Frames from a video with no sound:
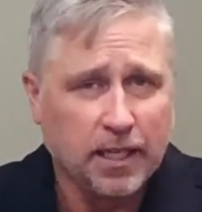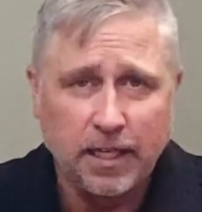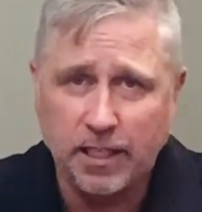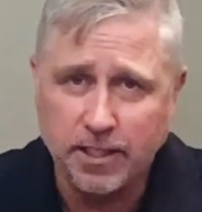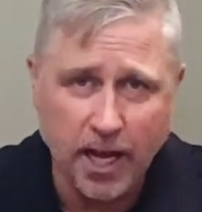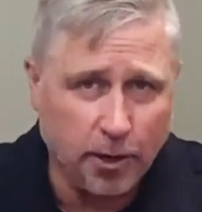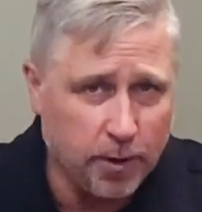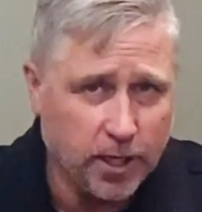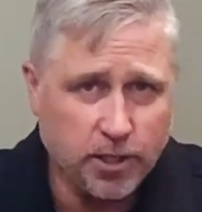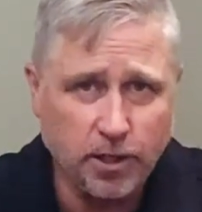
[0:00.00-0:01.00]
It's not
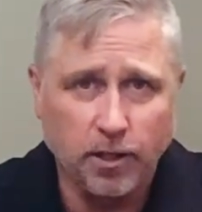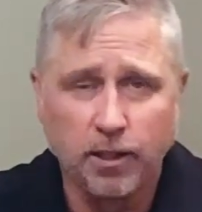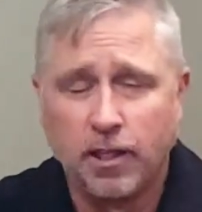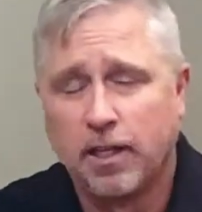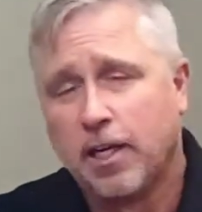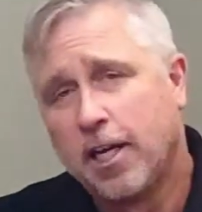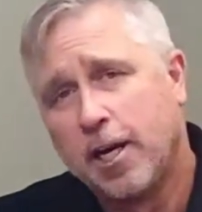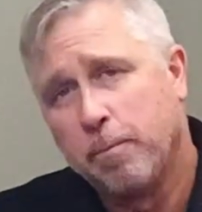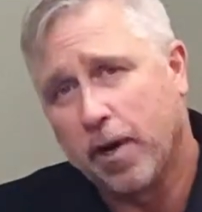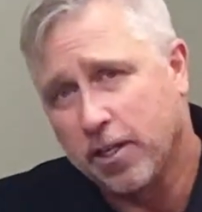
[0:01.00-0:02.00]
original,
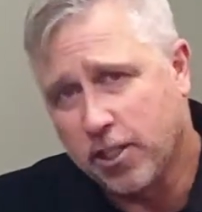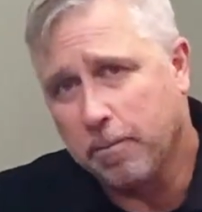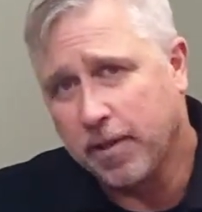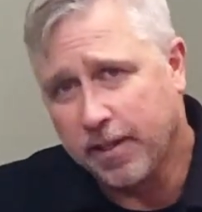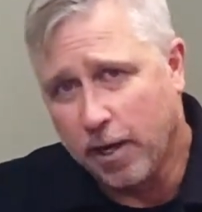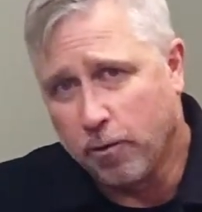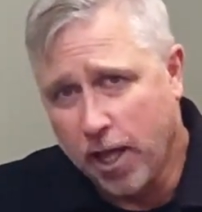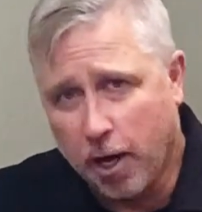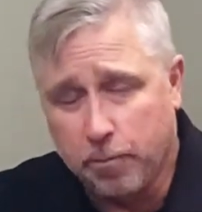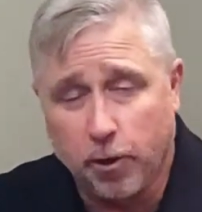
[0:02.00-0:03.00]
but it's something that will
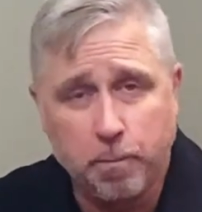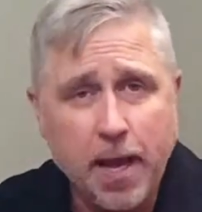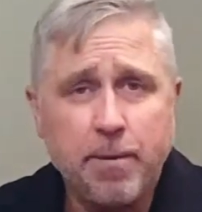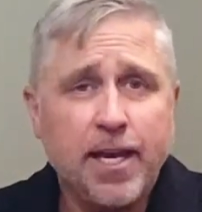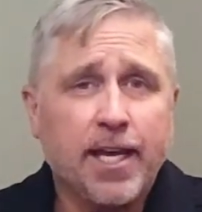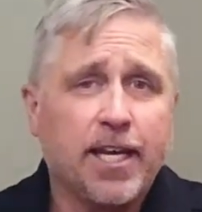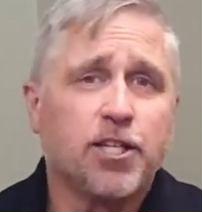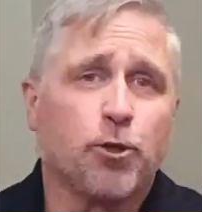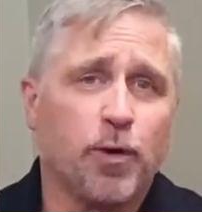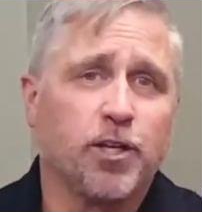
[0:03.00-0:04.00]
help you. And maybe it
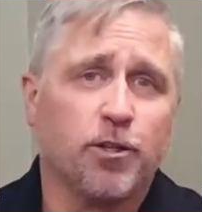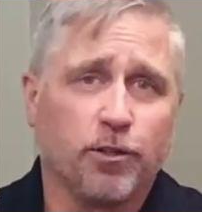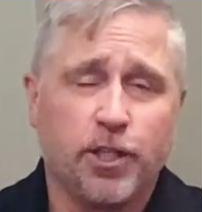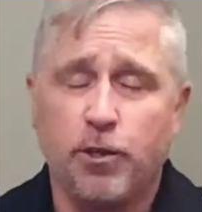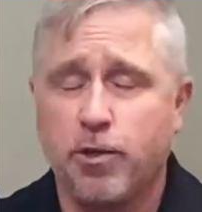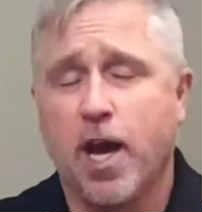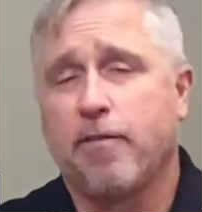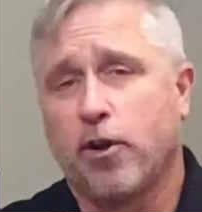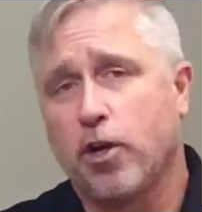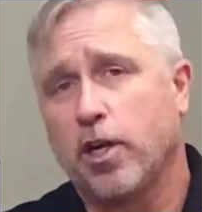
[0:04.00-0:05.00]
is original to you. You
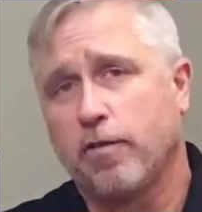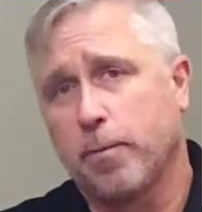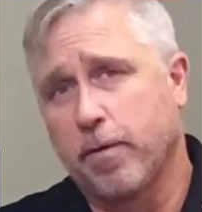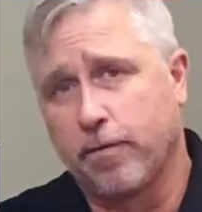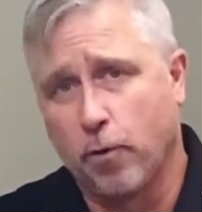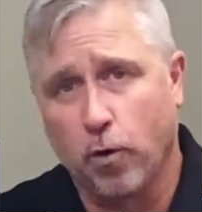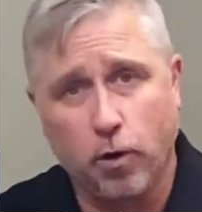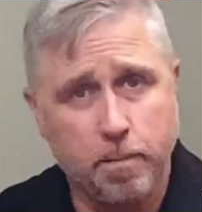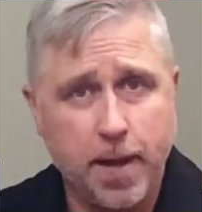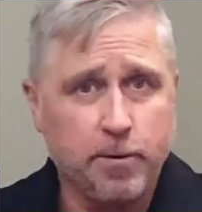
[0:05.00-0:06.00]
haven't heard of it before,
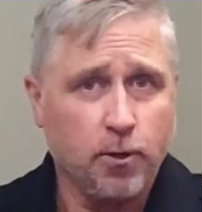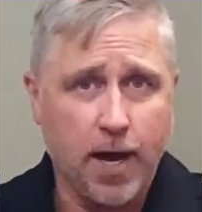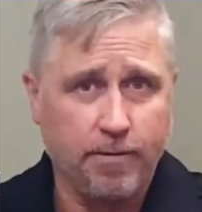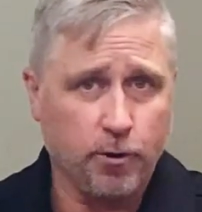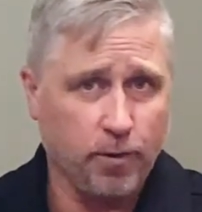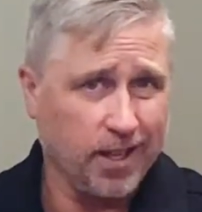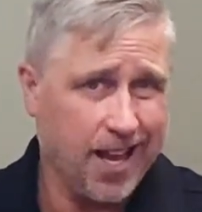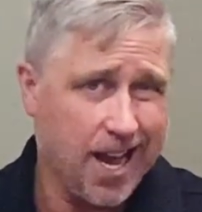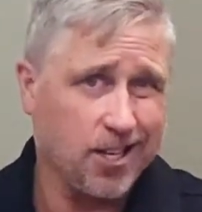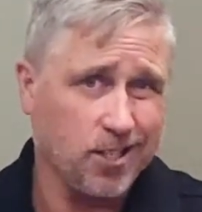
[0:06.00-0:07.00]
or maybe you haven't really
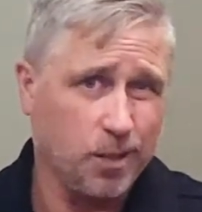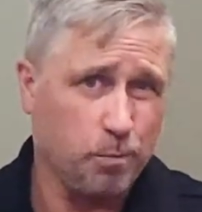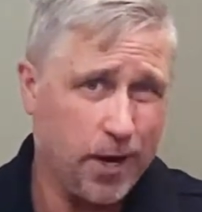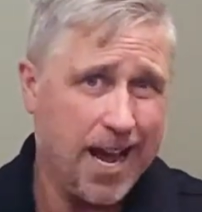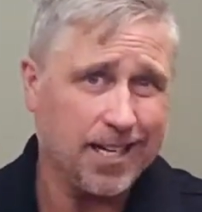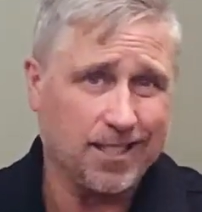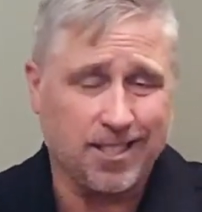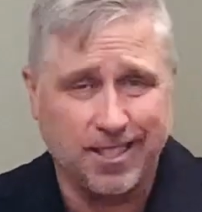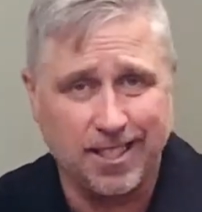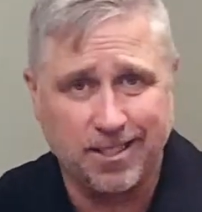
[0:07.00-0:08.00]
actually
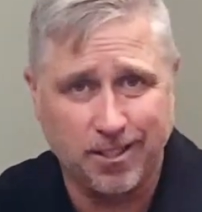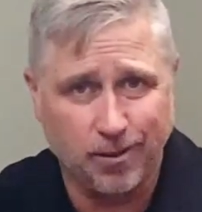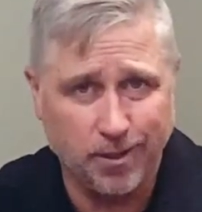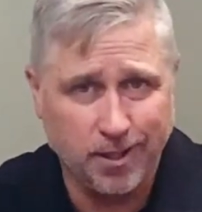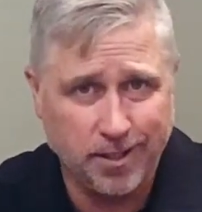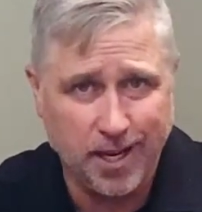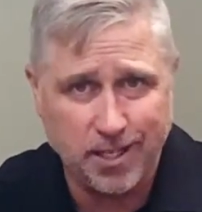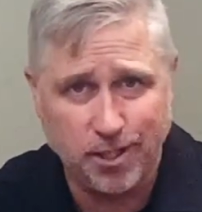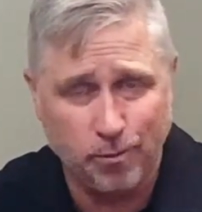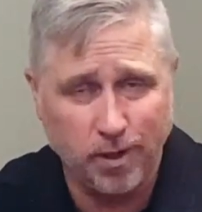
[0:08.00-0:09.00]
practiced it. So it's
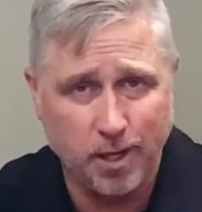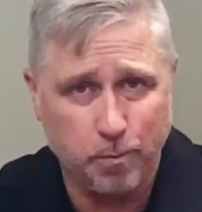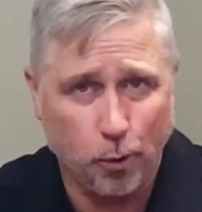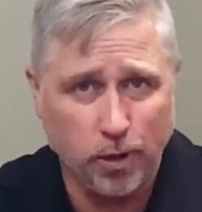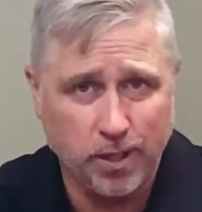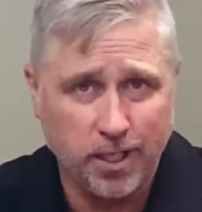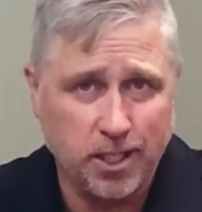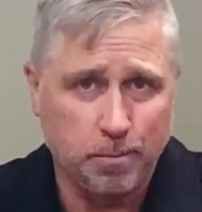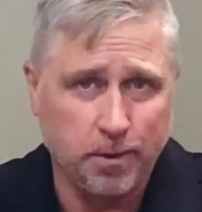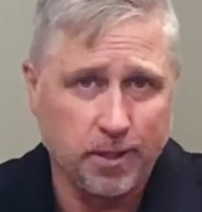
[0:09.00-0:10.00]
actually a really important
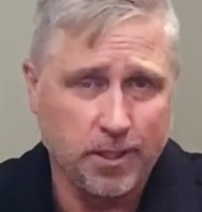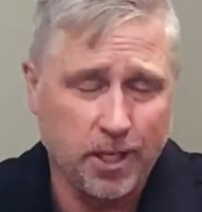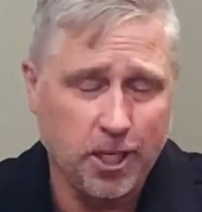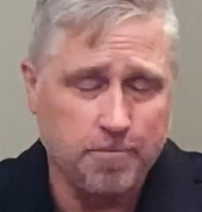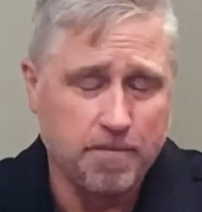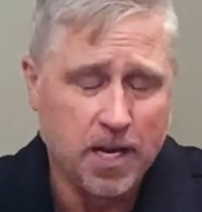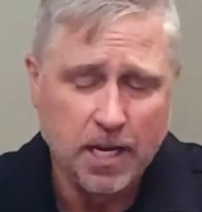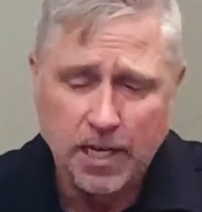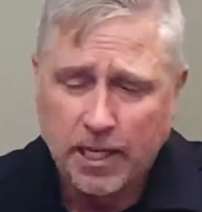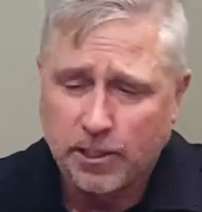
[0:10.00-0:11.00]
discipline to do.
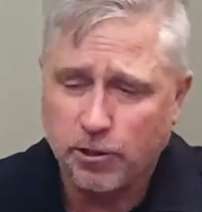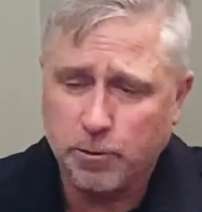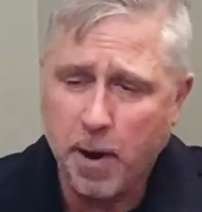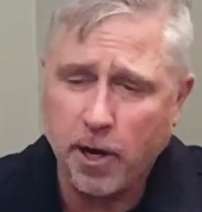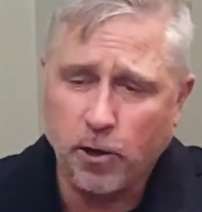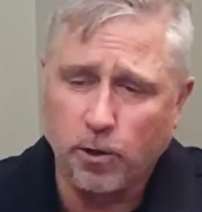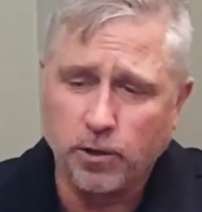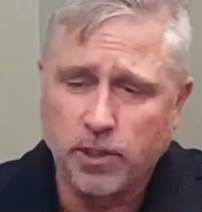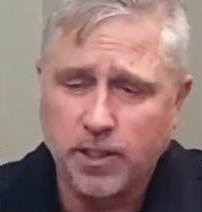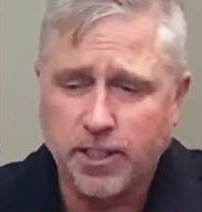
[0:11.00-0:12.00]
So SMART
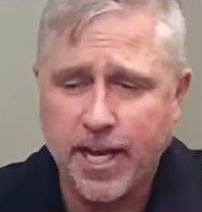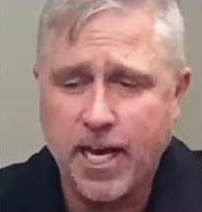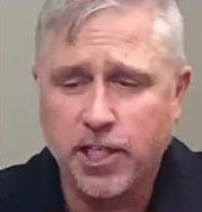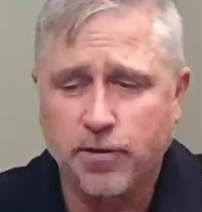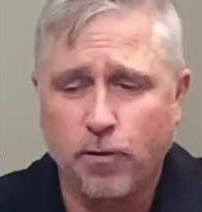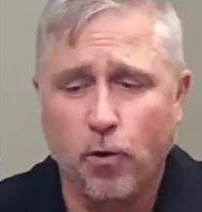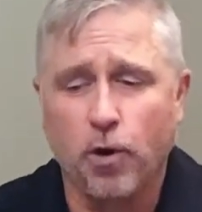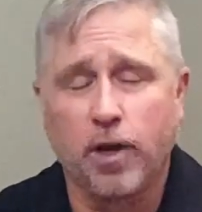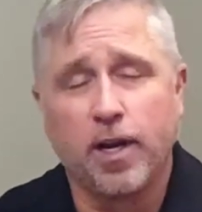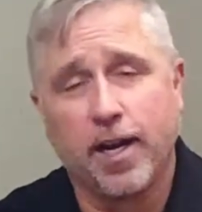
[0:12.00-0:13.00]
goals stands
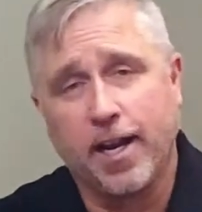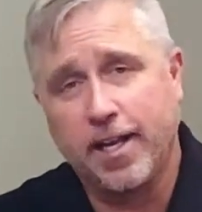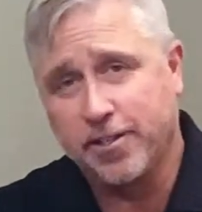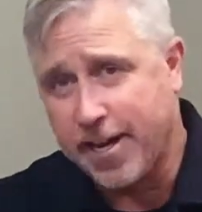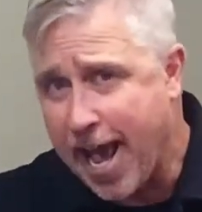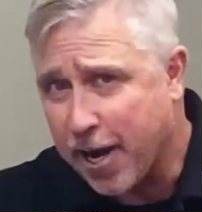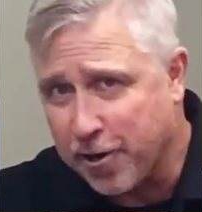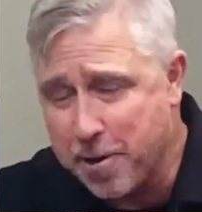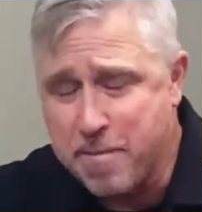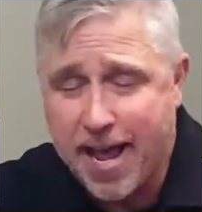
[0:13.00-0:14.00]
for, it's an
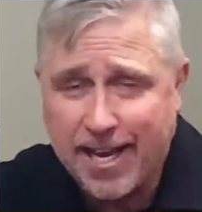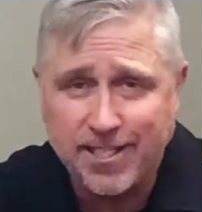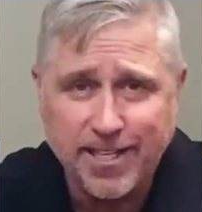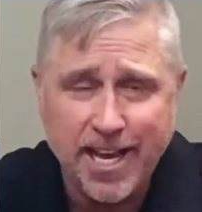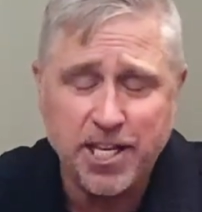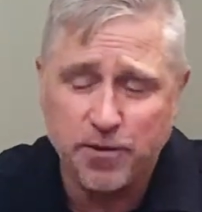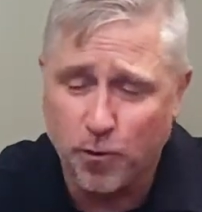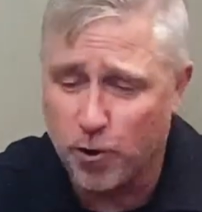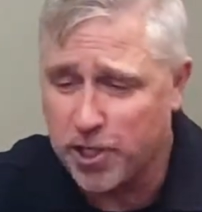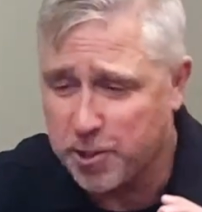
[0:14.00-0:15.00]
acronym. S stands
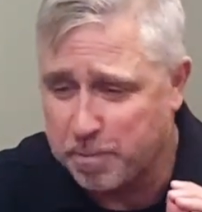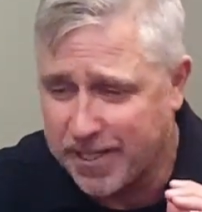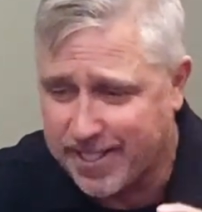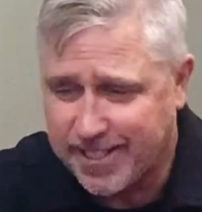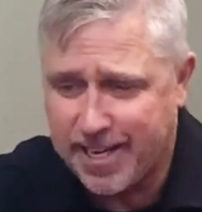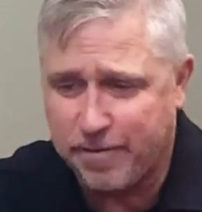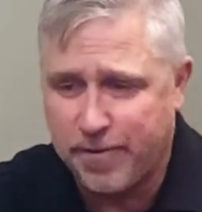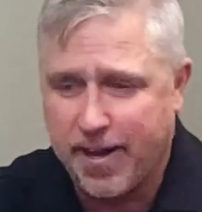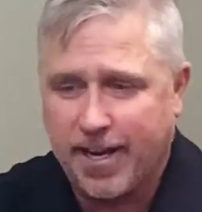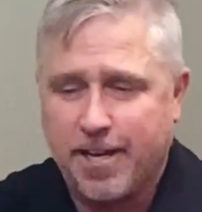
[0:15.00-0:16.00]
for
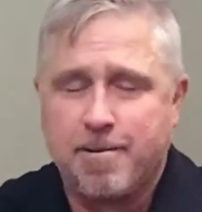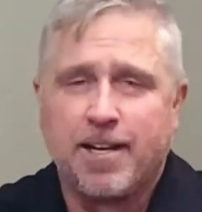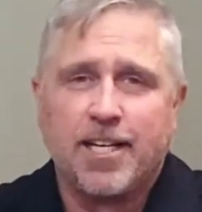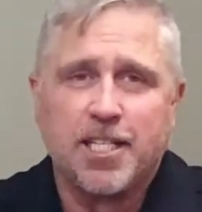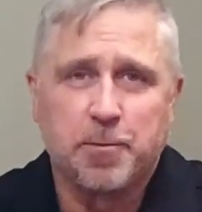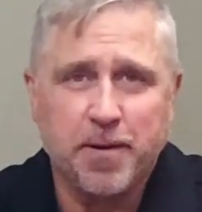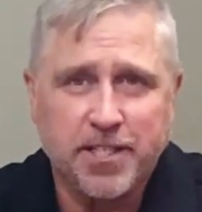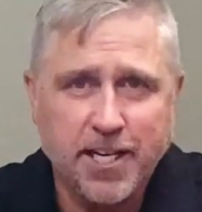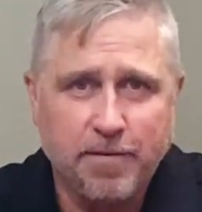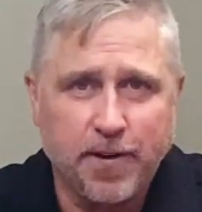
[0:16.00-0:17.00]
specific.
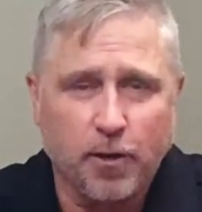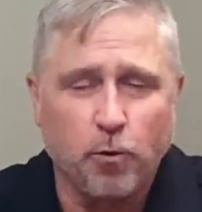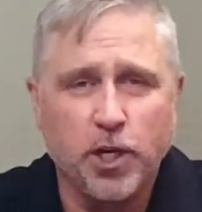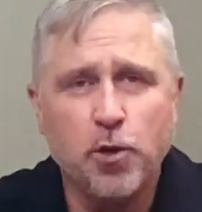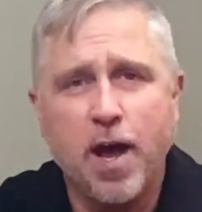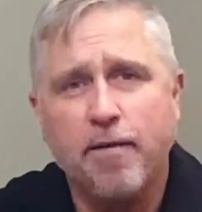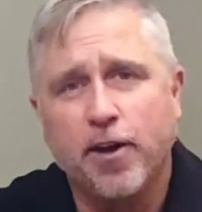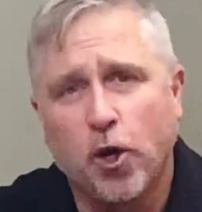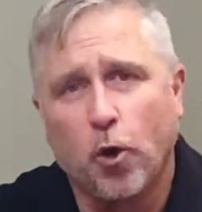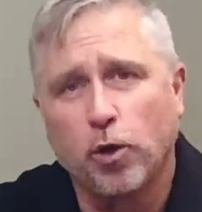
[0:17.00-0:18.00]
Specific. When you have a
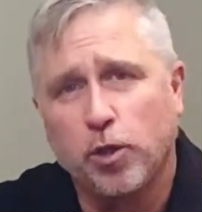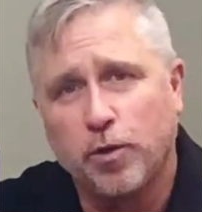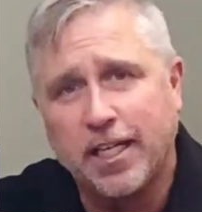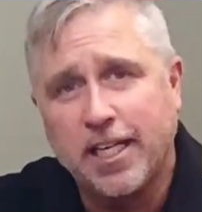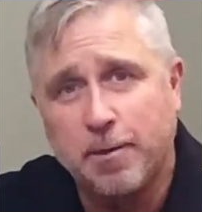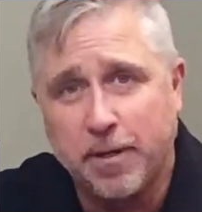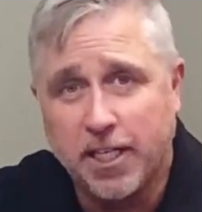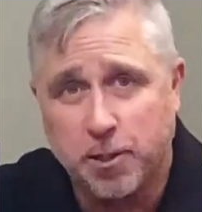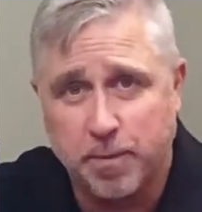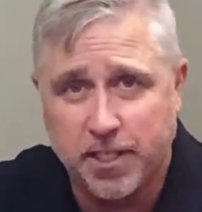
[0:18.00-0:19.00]
goal, you need to be
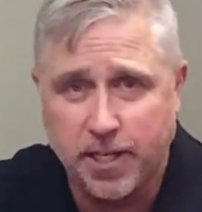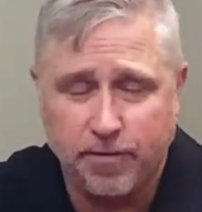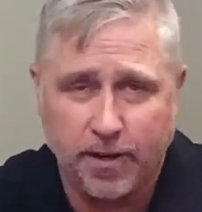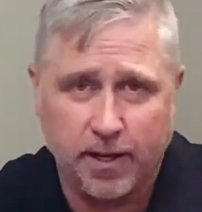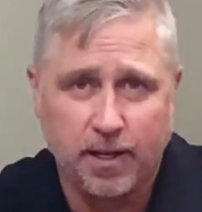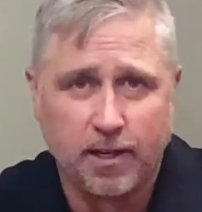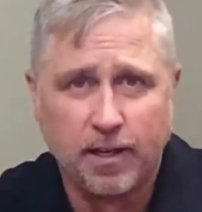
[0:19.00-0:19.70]
specific.